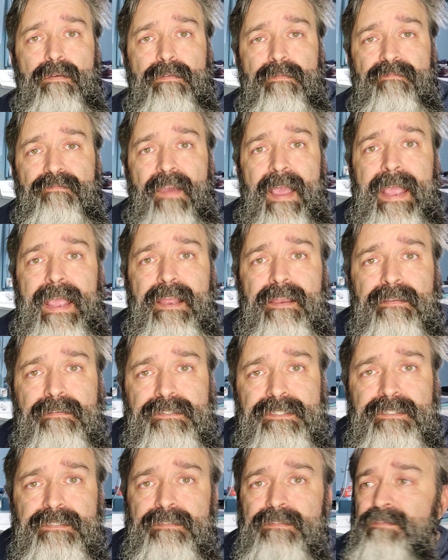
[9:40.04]

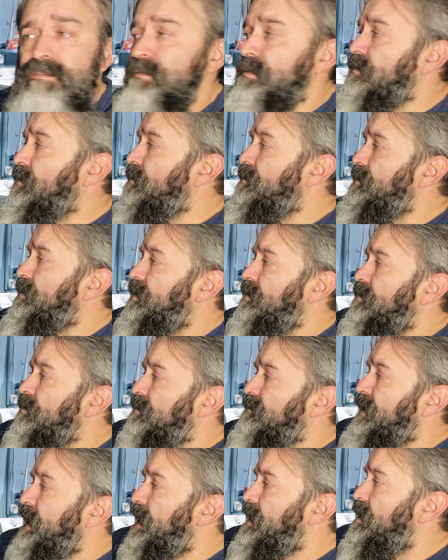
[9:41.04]
vans. You can hook
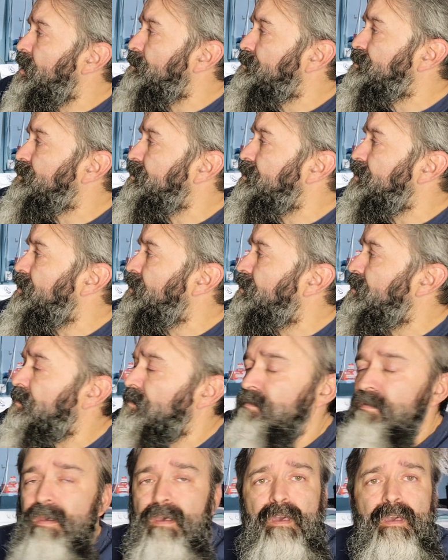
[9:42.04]
that up so you
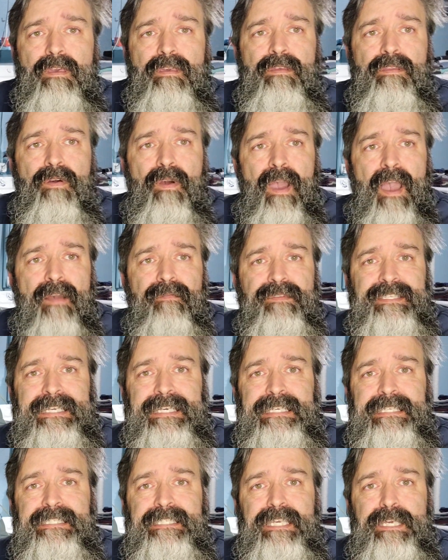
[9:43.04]
can have
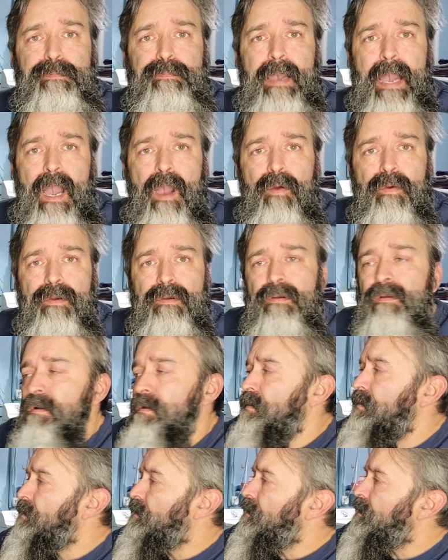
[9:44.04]
DC power.
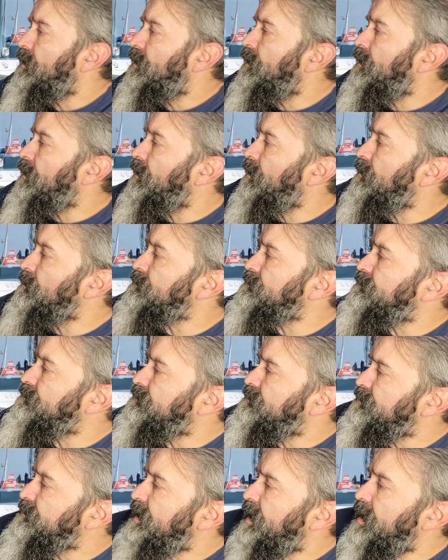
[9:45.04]

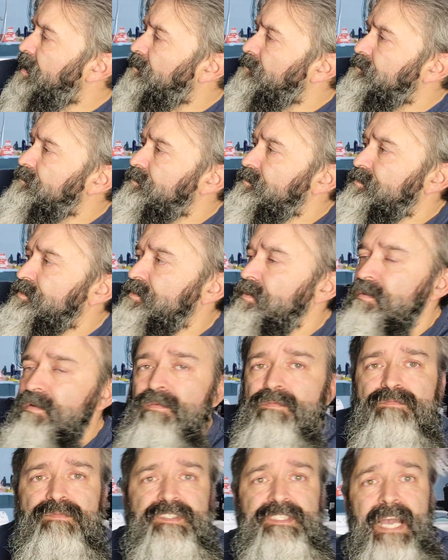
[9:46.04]
Yeah, so
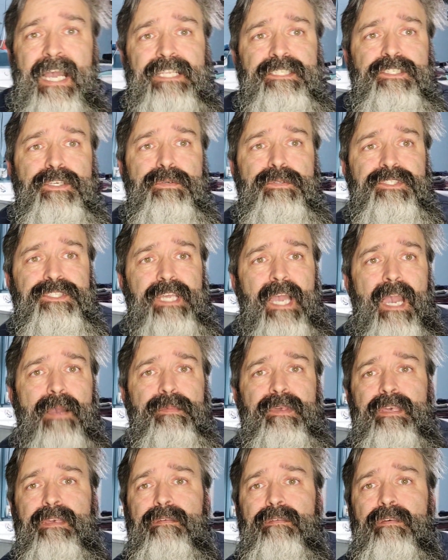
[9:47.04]
not too
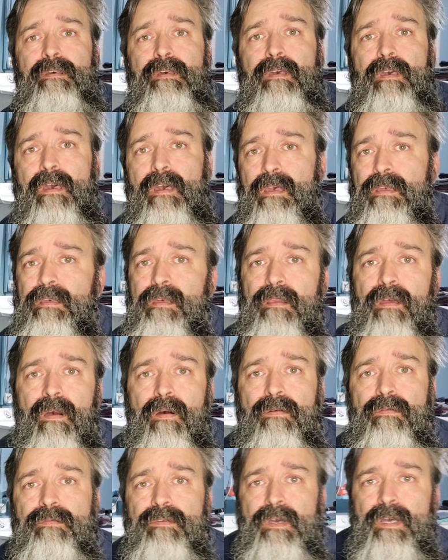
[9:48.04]
shabby.
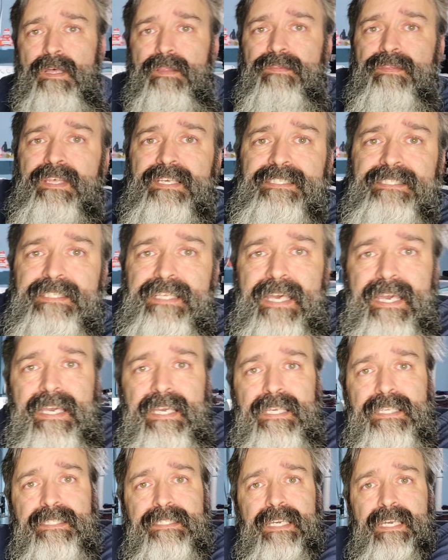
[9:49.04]
This thing
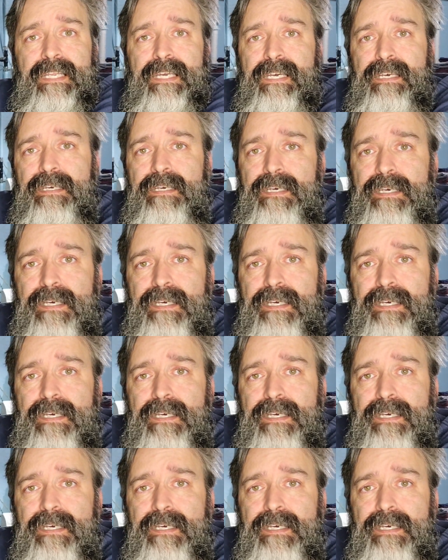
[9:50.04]
is gonna